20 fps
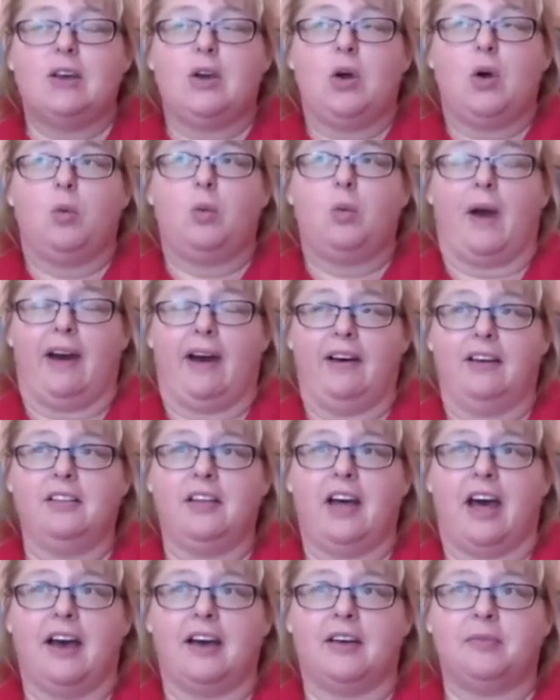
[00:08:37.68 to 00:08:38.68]
Well,
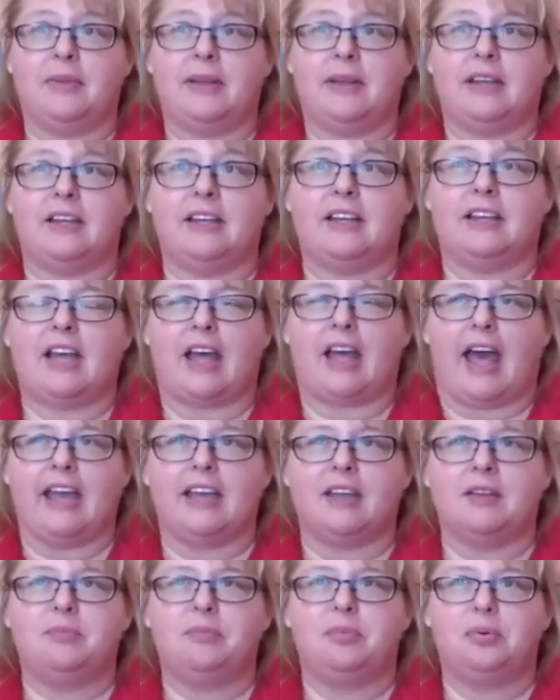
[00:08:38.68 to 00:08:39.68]
I
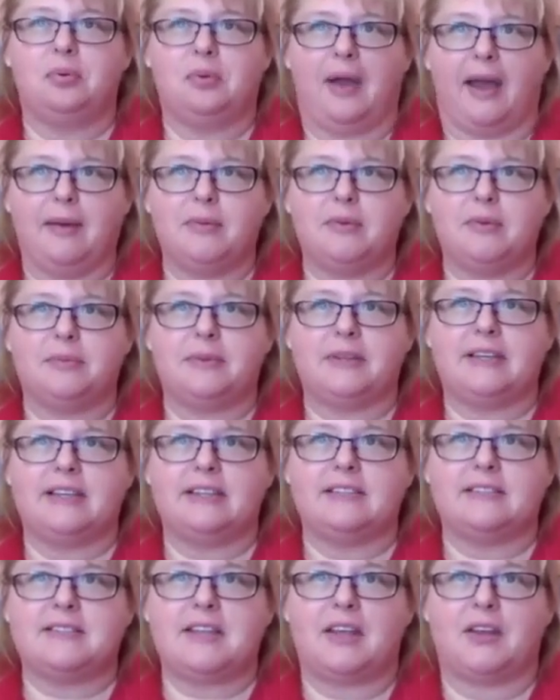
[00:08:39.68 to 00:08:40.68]
could
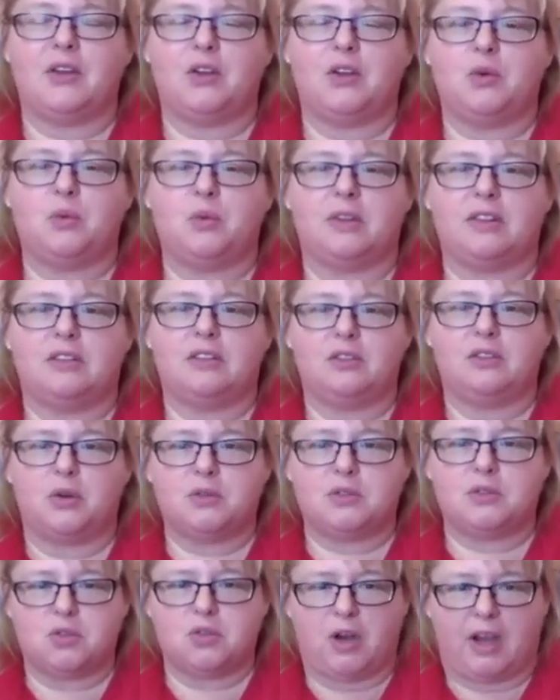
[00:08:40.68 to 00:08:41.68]
probably tell you with
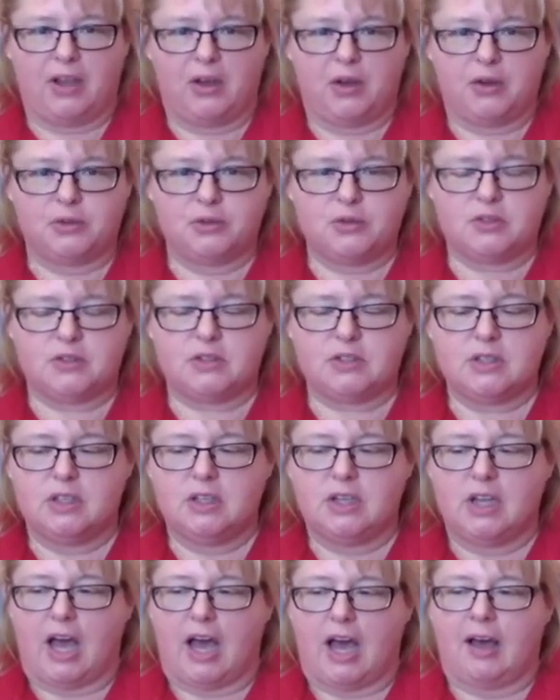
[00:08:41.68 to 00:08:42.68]
Los Trejos,
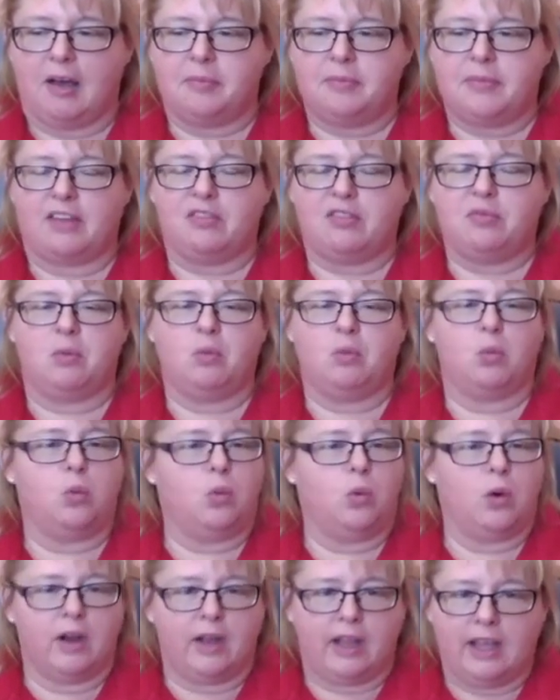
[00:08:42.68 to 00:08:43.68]
they've been
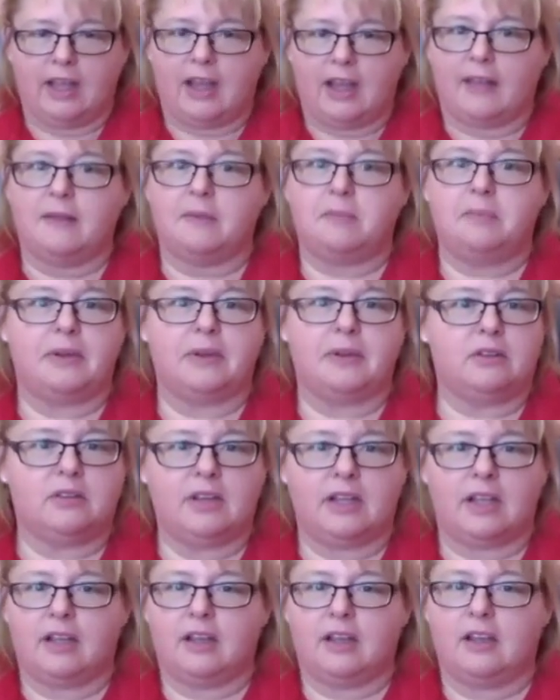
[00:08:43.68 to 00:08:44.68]
working on the
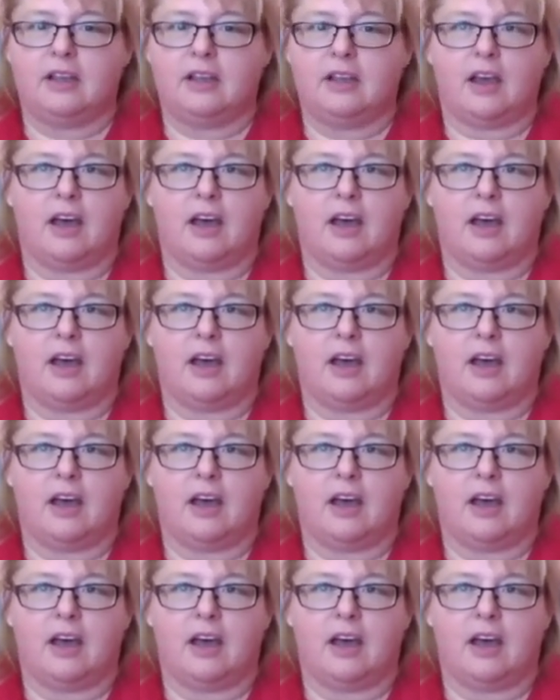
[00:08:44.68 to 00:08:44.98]
building